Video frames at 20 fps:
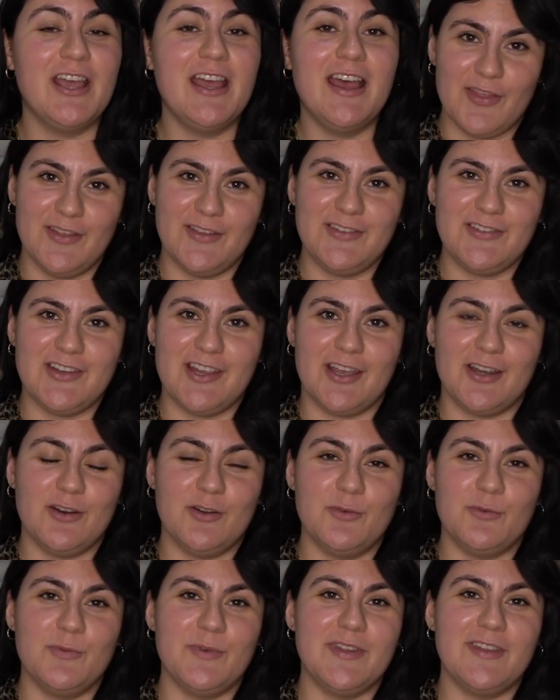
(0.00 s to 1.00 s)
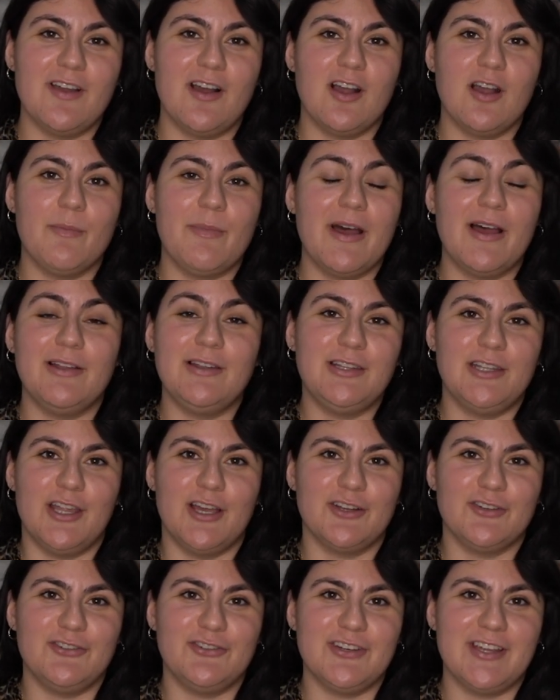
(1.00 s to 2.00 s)
On this channel we talk about
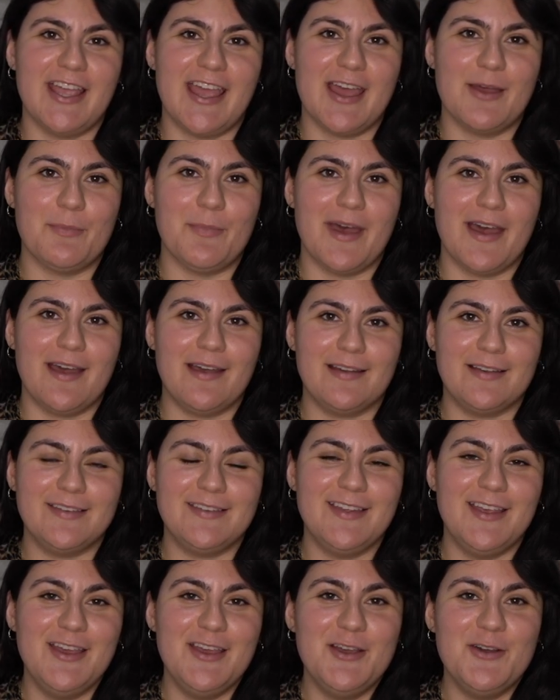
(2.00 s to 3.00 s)
luxury handbags.